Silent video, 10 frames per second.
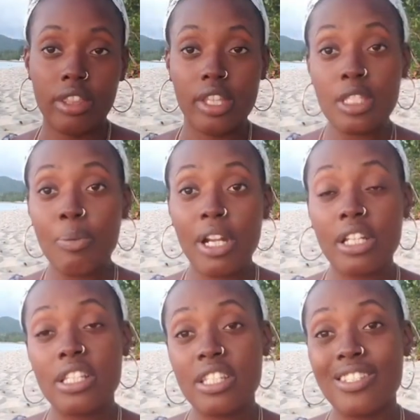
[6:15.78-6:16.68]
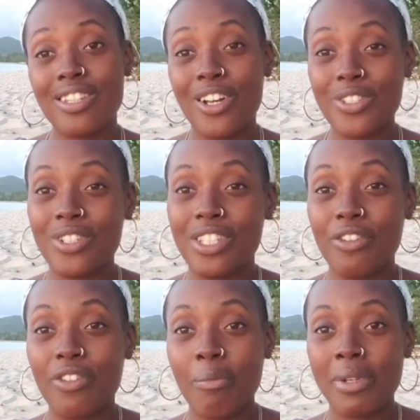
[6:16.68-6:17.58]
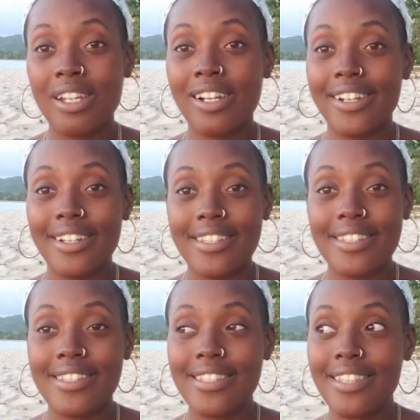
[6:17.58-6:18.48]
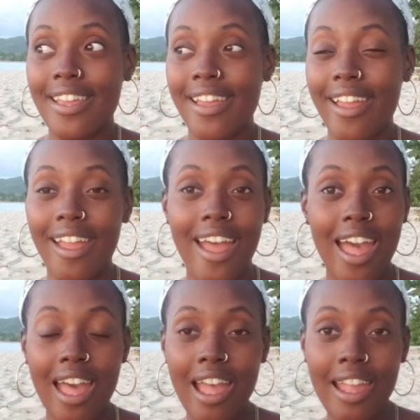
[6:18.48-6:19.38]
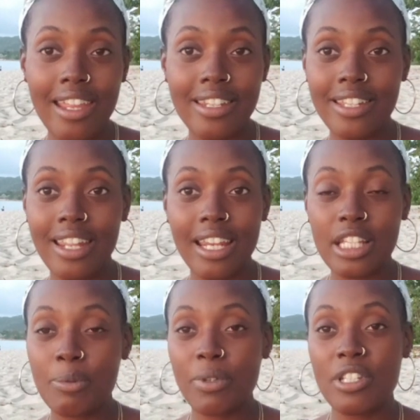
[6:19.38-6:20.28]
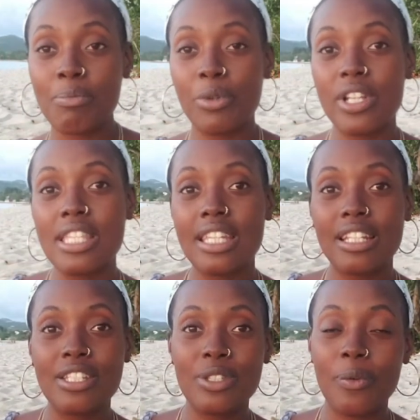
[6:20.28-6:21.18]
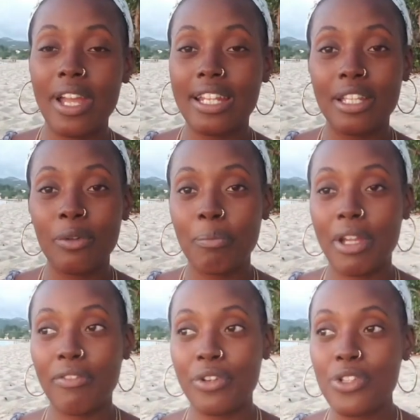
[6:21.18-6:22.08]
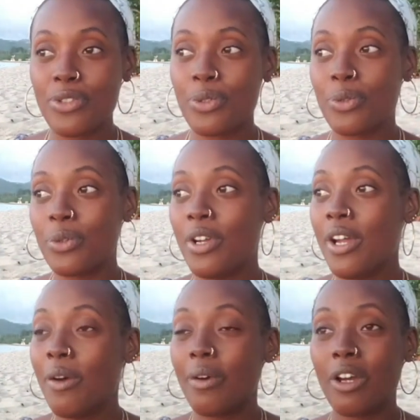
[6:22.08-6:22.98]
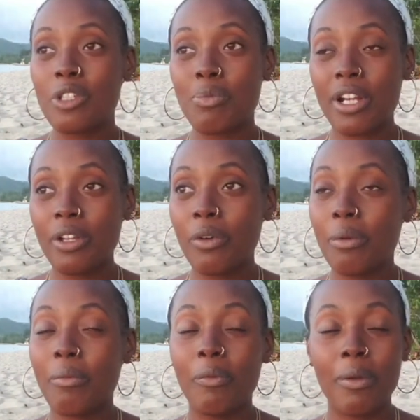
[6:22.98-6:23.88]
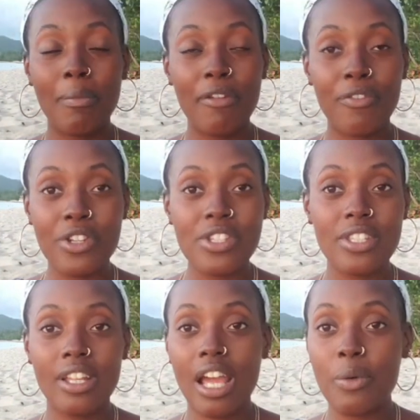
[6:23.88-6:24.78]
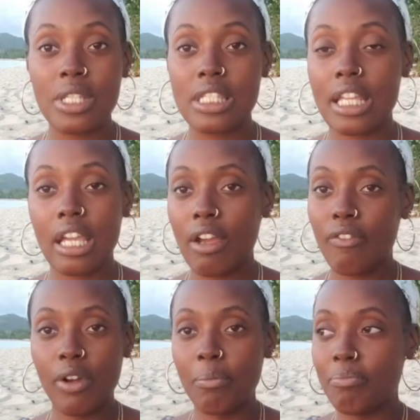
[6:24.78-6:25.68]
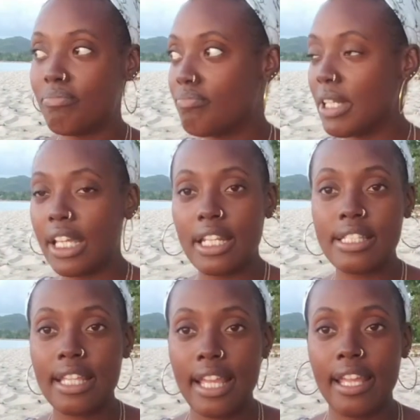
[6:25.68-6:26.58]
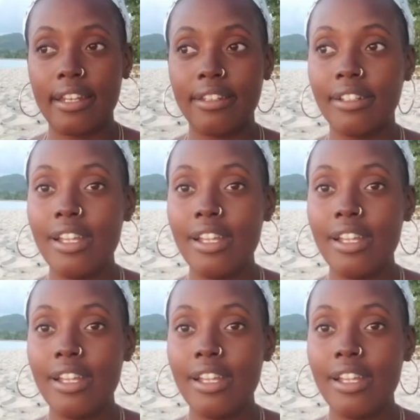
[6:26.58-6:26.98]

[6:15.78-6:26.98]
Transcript: This pregnancy is also different because I did not experience morning sickness the way I did with my first two. When I was pregnant with my first son, I was sick from beginning to end.